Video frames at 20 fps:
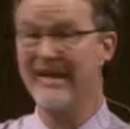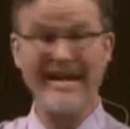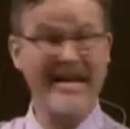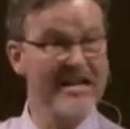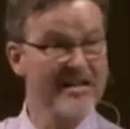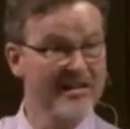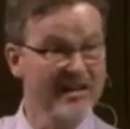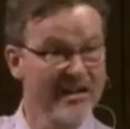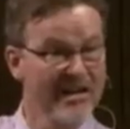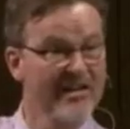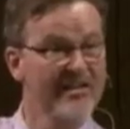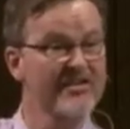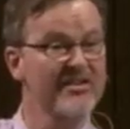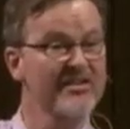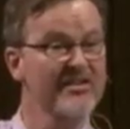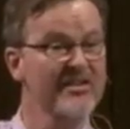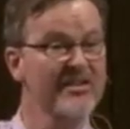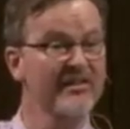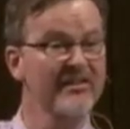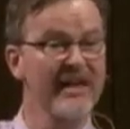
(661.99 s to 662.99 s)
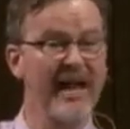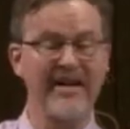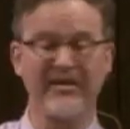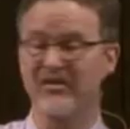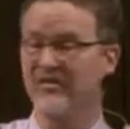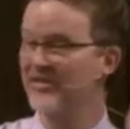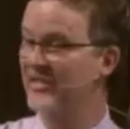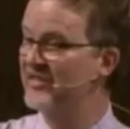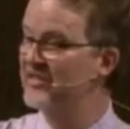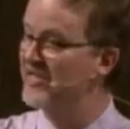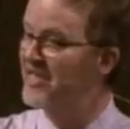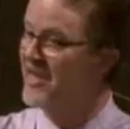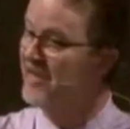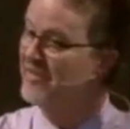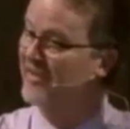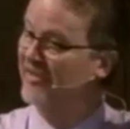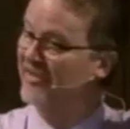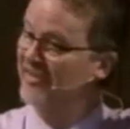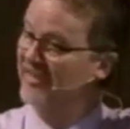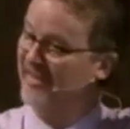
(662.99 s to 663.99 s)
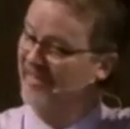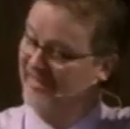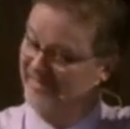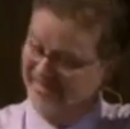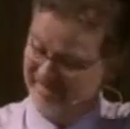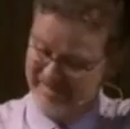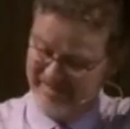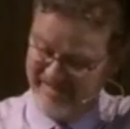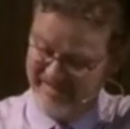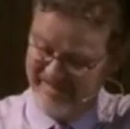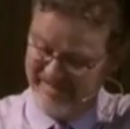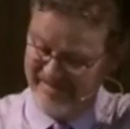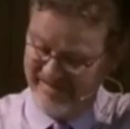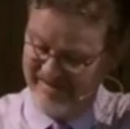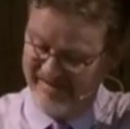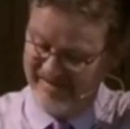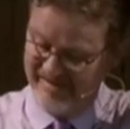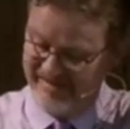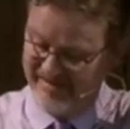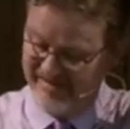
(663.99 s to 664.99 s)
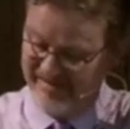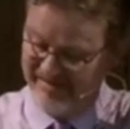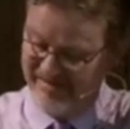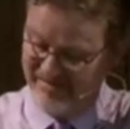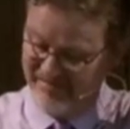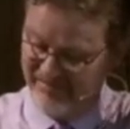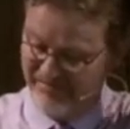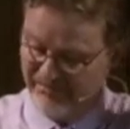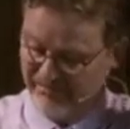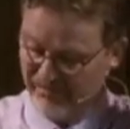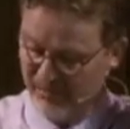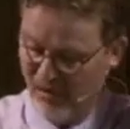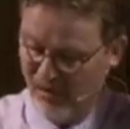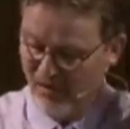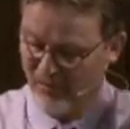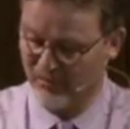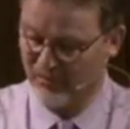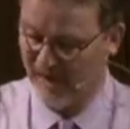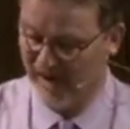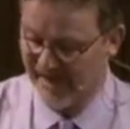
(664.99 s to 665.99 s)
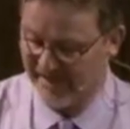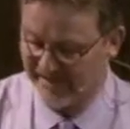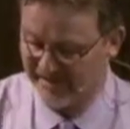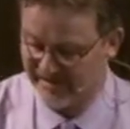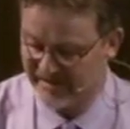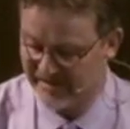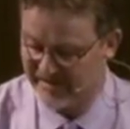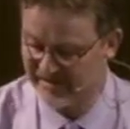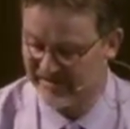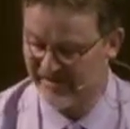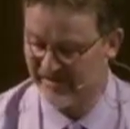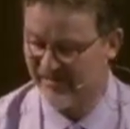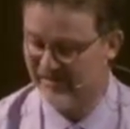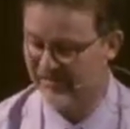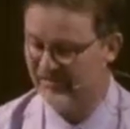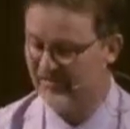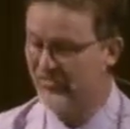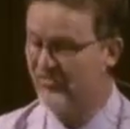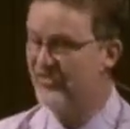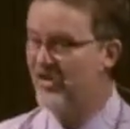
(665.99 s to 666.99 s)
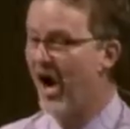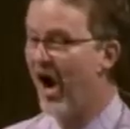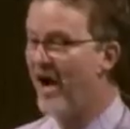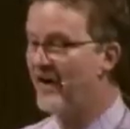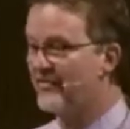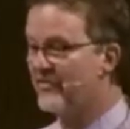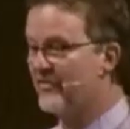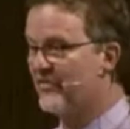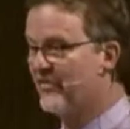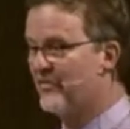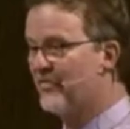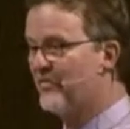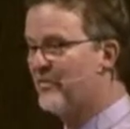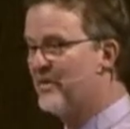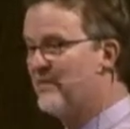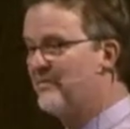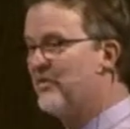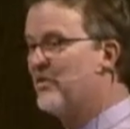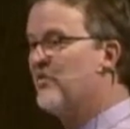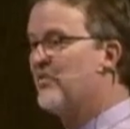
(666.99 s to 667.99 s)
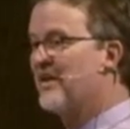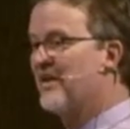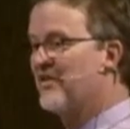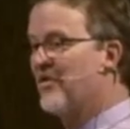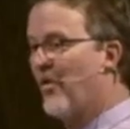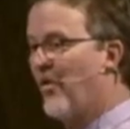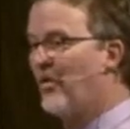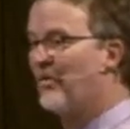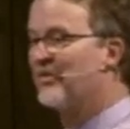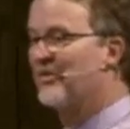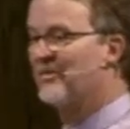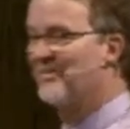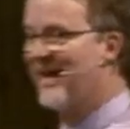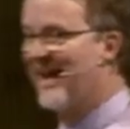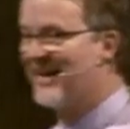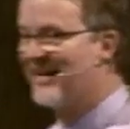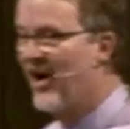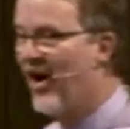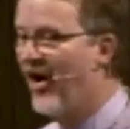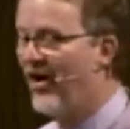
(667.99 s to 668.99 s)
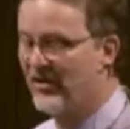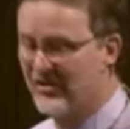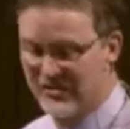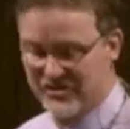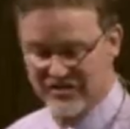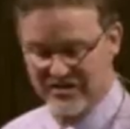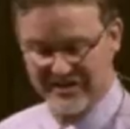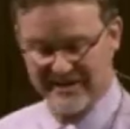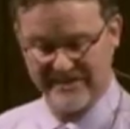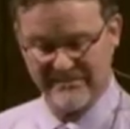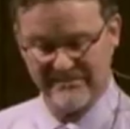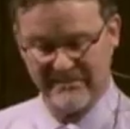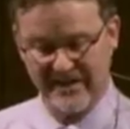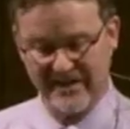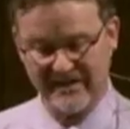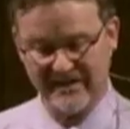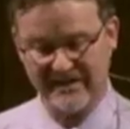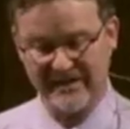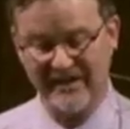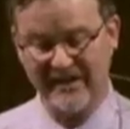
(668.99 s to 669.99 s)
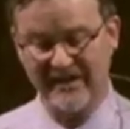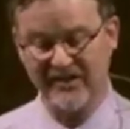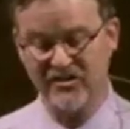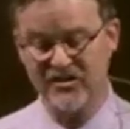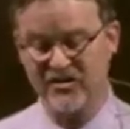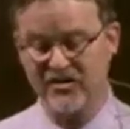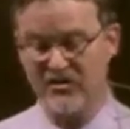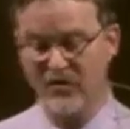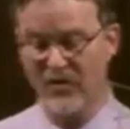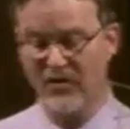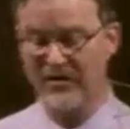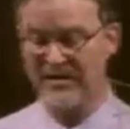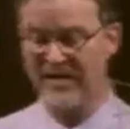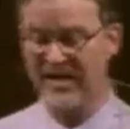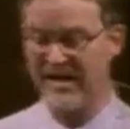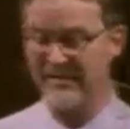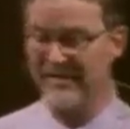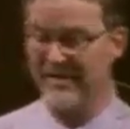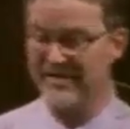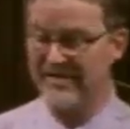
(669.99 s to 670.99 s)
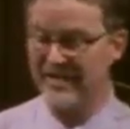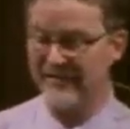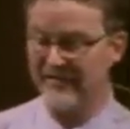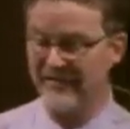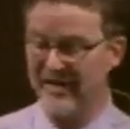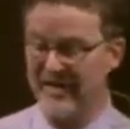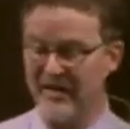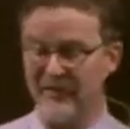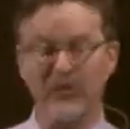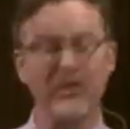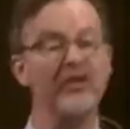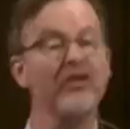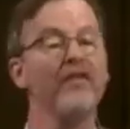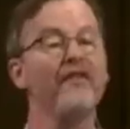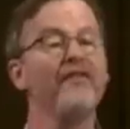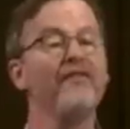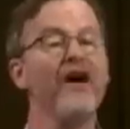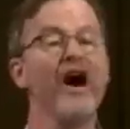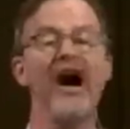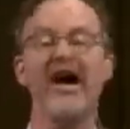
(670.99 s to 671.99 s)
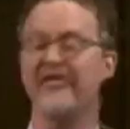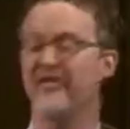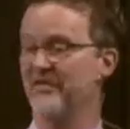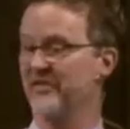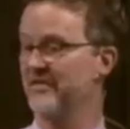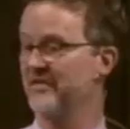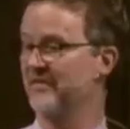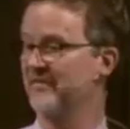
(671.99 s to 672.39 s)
In his letter to Timothy, Paul writes, "Do not rebuke an older man harshly, but exhort him as if he were your father.